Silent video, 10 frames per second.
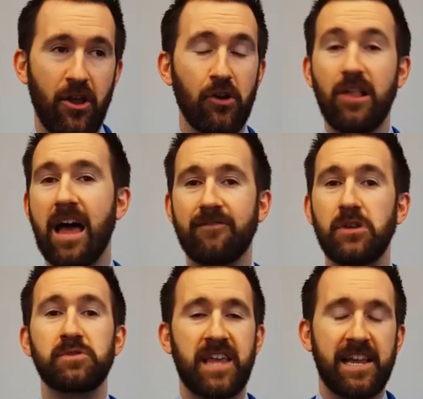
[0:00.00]
There are a lot of
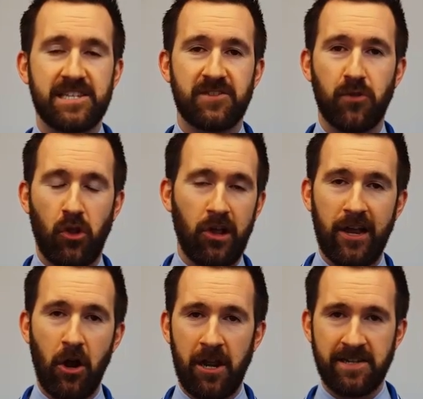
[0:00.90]
use cases for
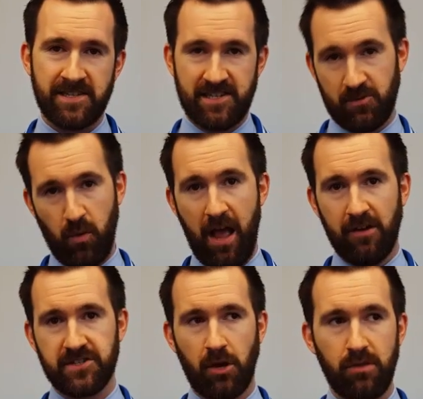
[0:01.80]
lookalike audiences as well.
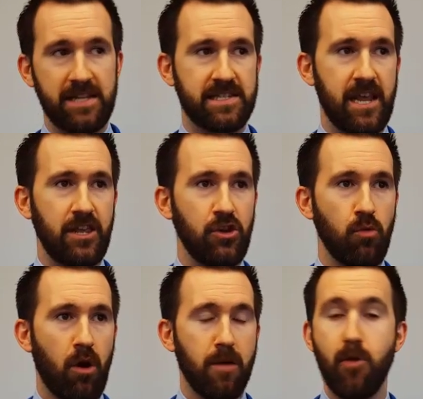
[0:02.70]
So let's say
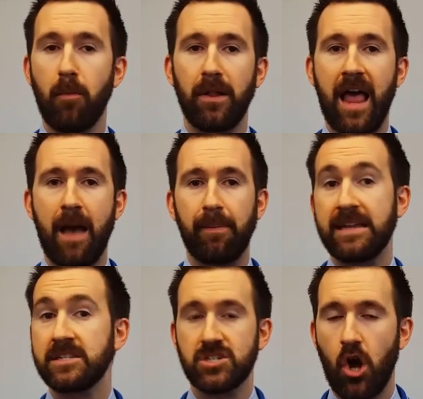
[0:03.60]
you are a mobile app
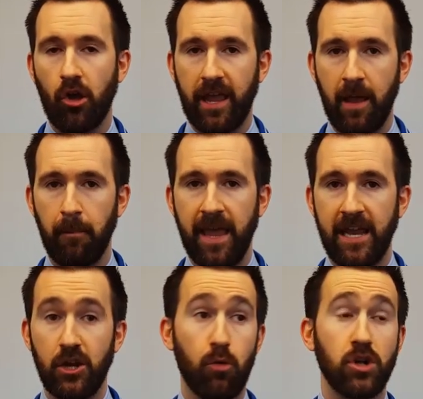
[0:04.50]
install
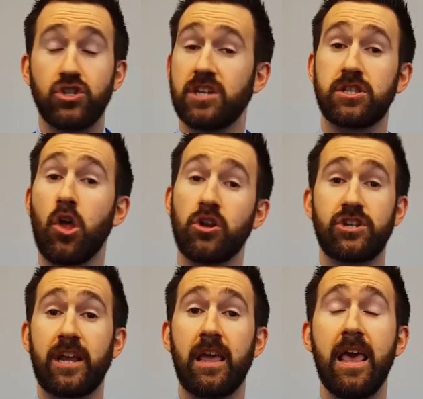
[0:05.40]
campaign, you are just
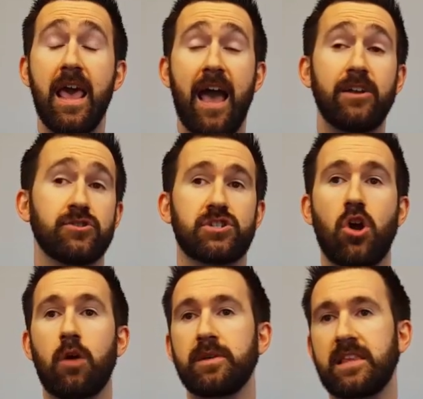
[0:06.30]
launching, and you'll
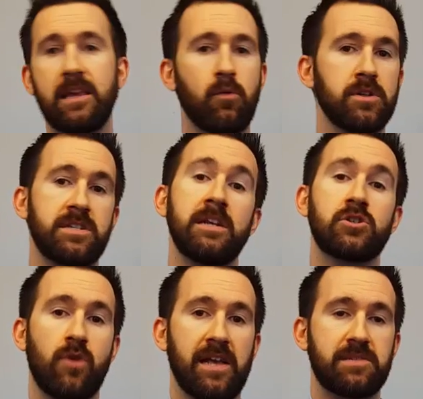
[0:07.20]
start with keywords and
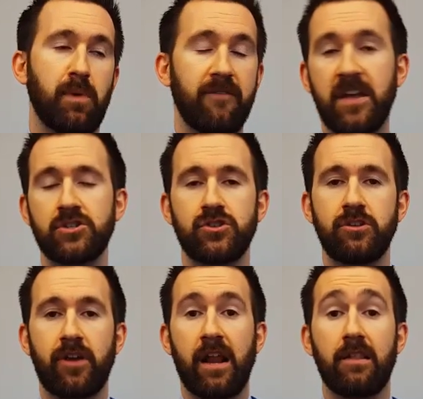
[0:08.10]
interests, but eventually
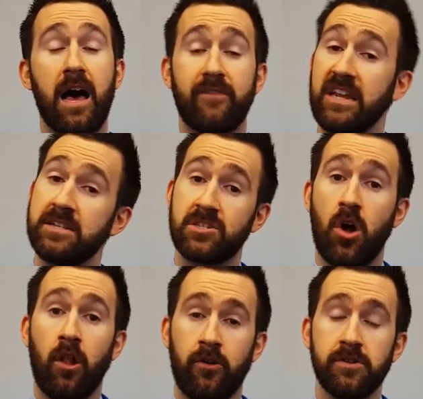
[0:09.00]
you'll get a lot of
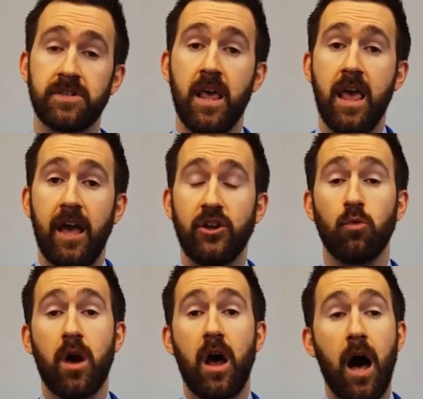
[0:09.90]
installers, and
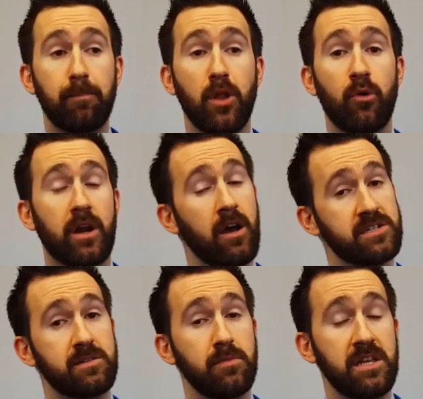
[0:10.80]
you want to upload a
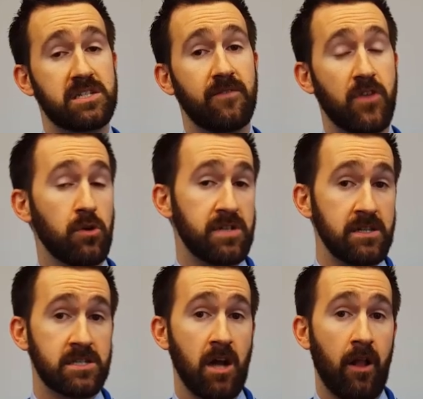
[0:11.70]
custom list of those
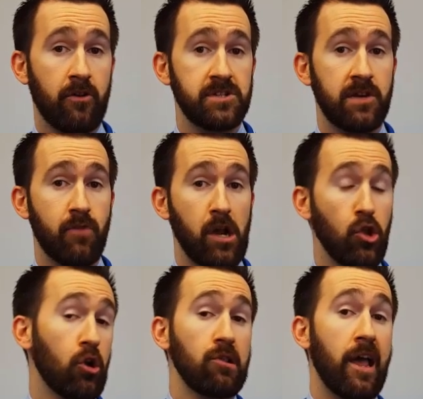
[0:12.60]
installers and run a
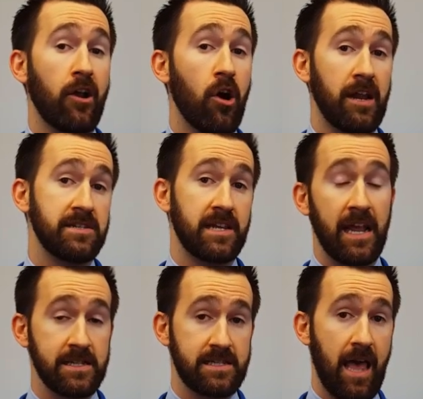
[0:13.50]
lookalike audience
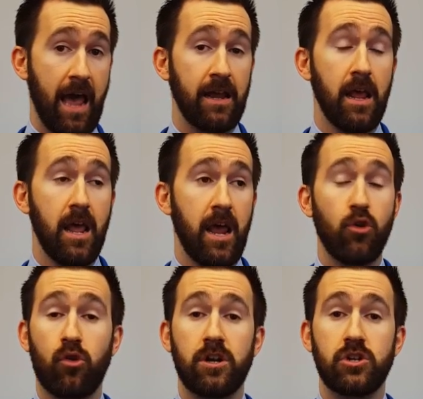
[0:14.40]
against that
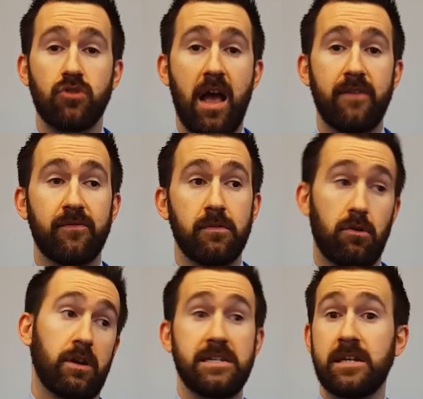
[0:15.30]
in order to drive
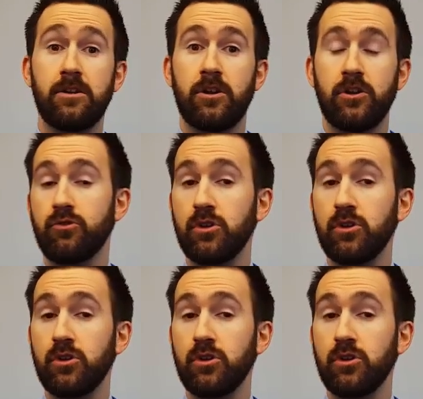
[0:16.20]
or continue to do